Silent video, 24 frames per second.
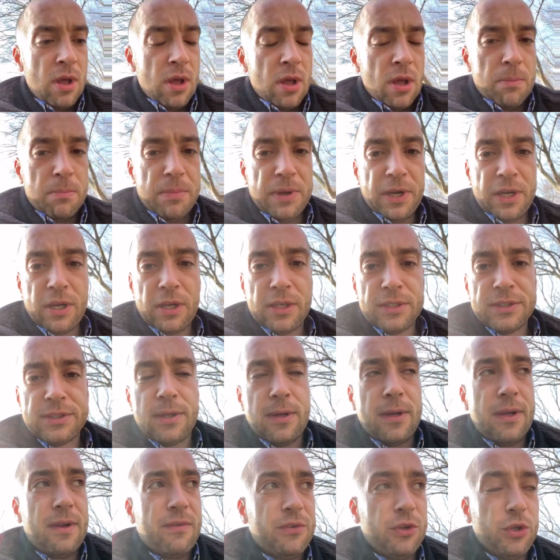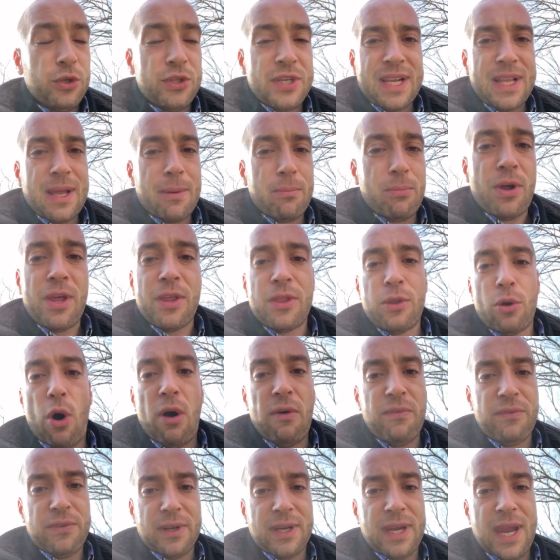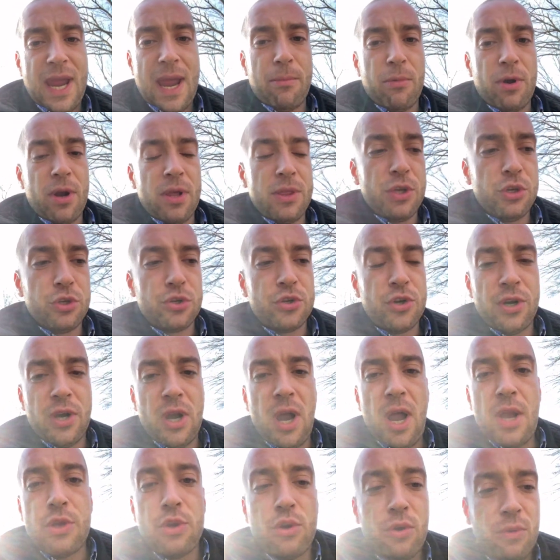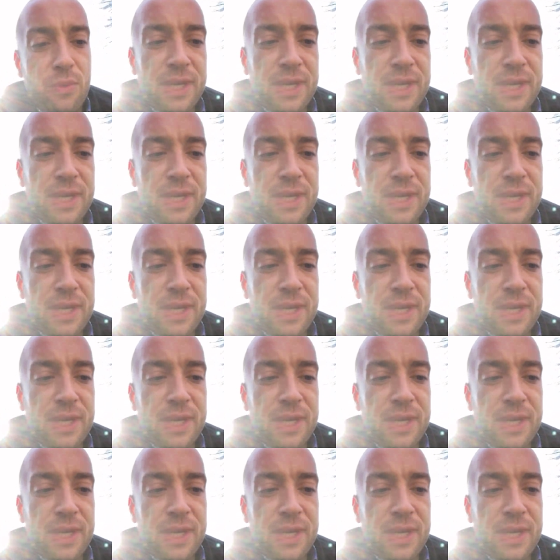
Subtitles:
because if you take that breath off the camera and then you turn it on, you're already